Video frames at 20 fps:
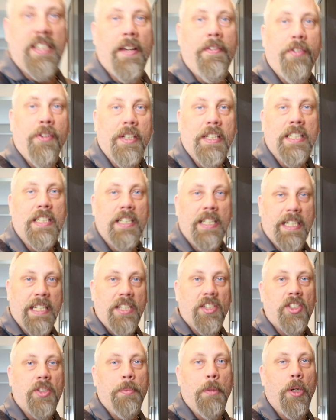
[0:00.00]
definitely gonna
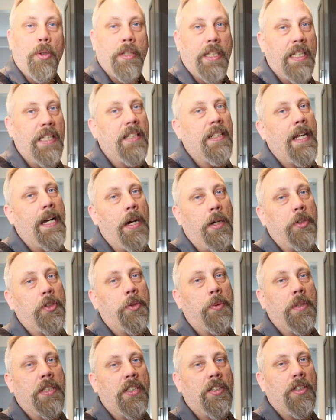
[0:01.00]
get smoky in the
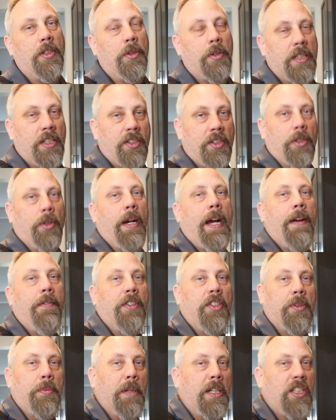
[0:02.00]
house when you do this, so
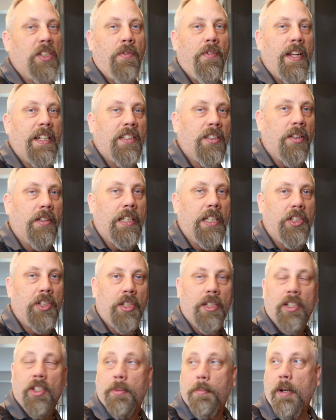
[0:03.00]
have as much
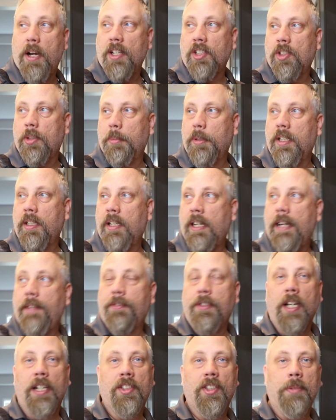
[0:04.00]
ventilation as possible.
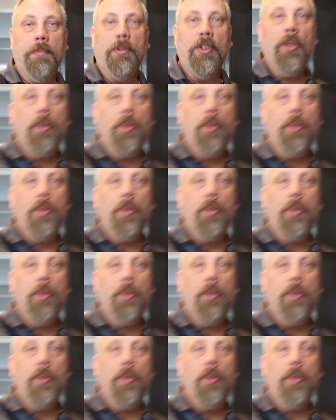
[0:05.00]
I've got some